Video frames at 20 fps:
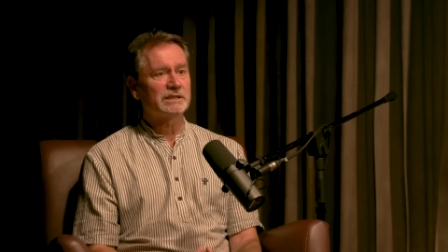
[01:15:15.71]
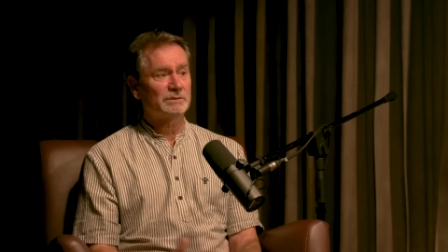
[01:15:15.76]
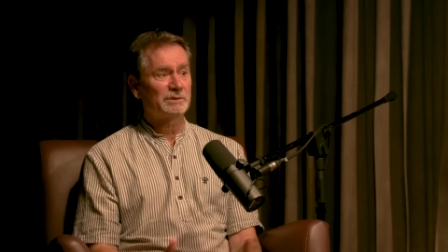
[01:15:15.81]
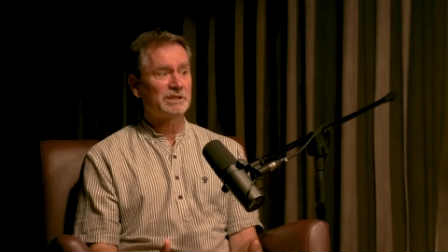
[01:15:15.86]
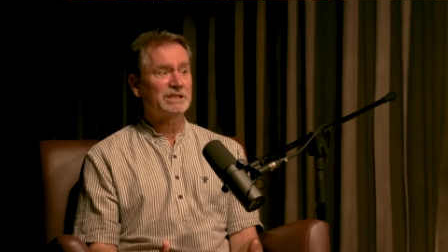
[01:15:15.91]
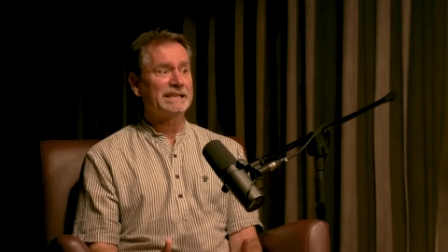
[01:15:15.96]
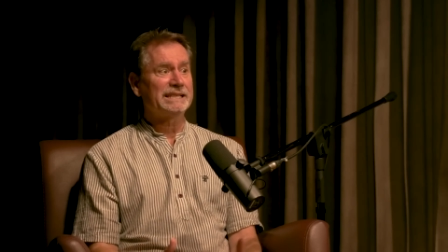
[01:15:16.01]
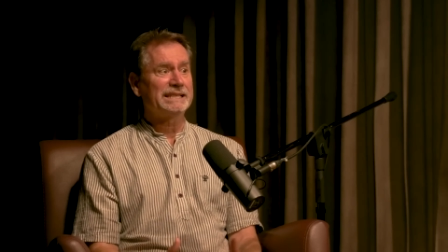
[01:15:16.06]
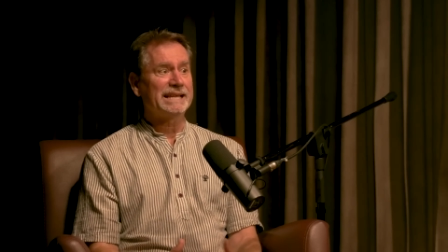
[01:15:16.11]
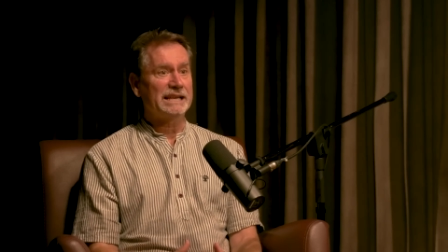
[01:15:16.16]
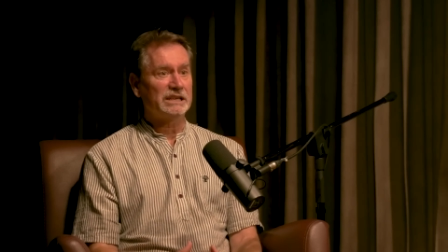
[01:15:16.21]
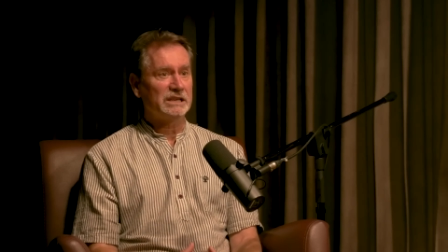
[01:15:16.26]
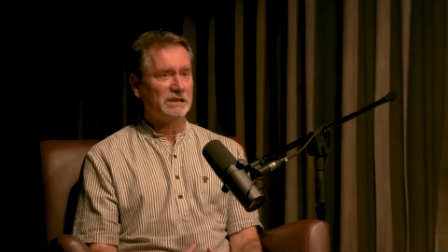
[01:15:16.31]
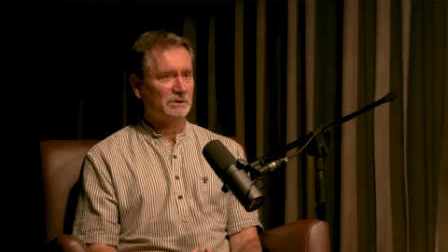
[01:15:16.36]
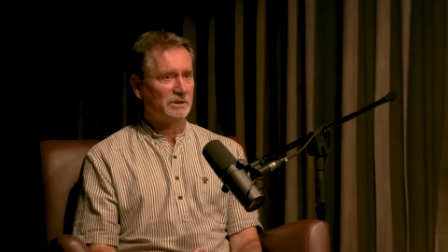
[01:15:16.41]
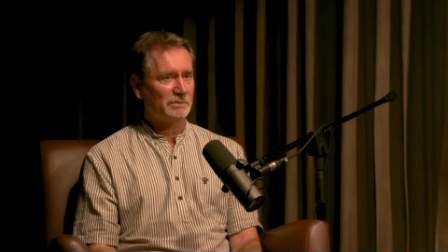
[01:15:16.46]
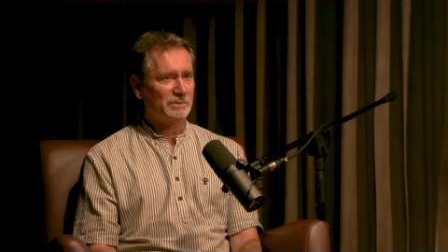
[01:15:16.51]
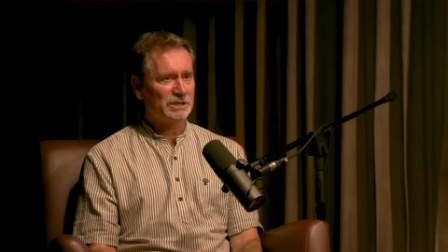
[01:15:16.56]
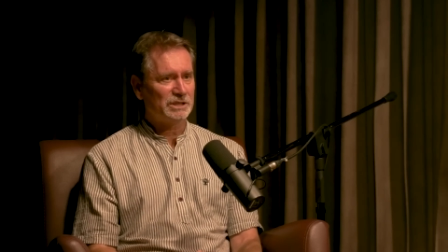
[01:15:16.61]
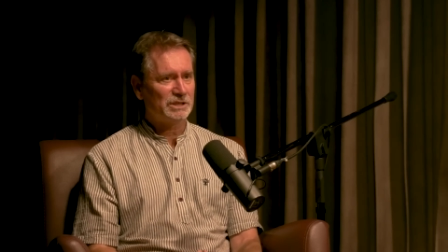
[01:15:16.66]
especially
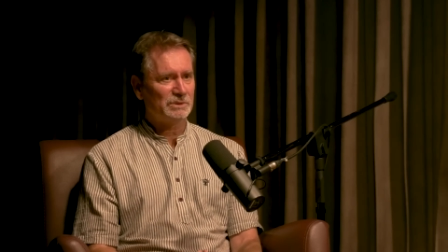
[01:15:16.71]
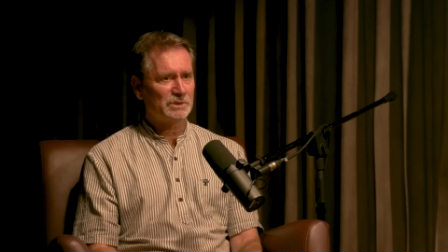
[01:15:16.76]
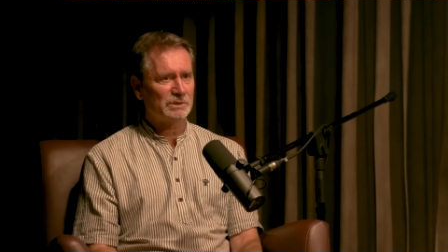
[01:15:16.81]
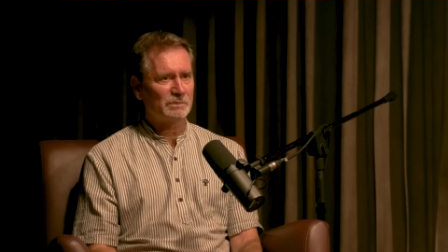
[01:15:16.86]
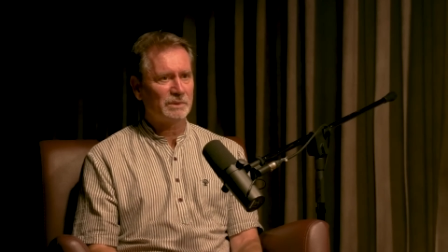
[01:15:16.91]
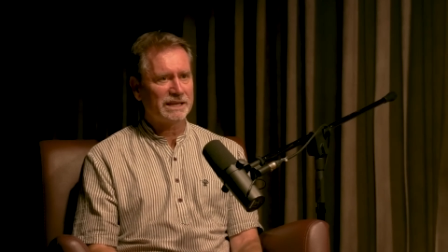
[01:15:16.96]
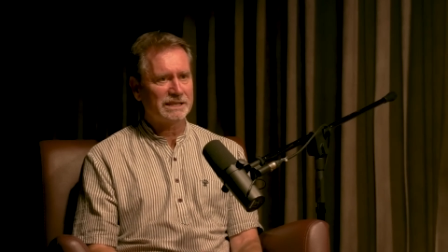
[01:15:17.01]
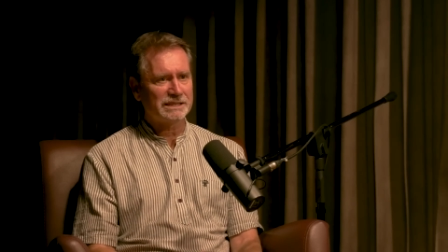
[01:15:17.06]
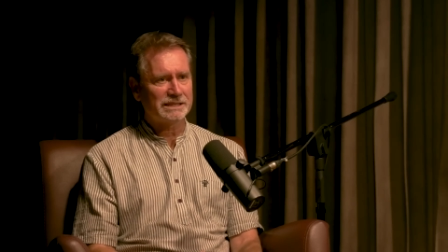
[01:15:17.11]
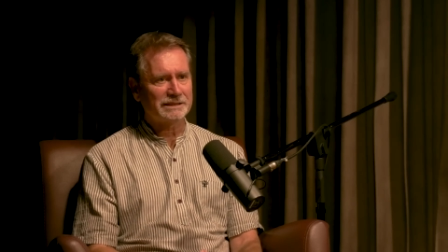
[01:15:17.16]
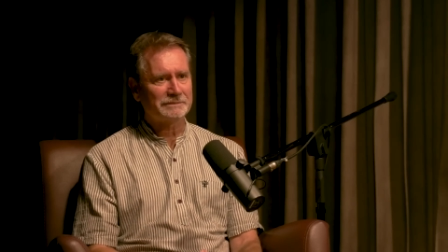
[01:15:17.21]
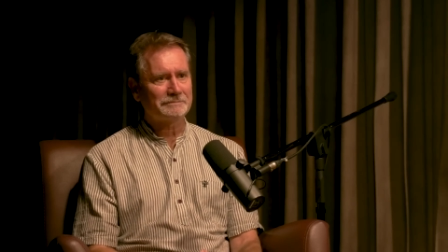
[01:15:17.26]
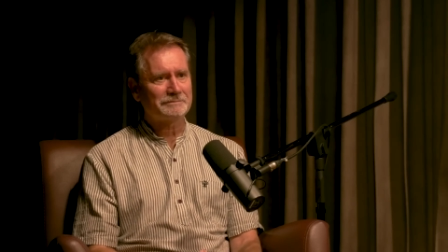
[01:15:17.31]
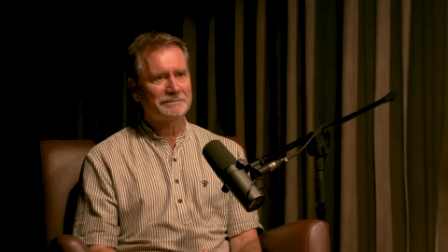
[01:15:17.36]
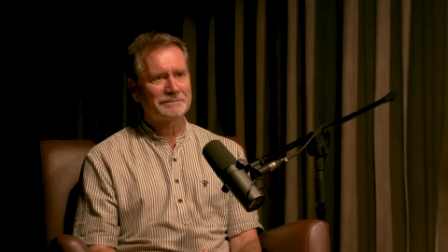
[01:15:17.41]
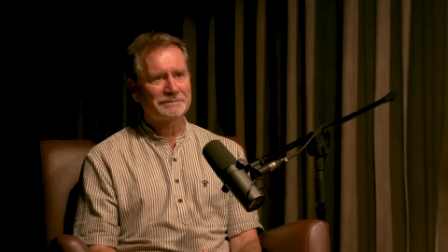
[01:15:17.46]
Danielle. I mean, she was amazing.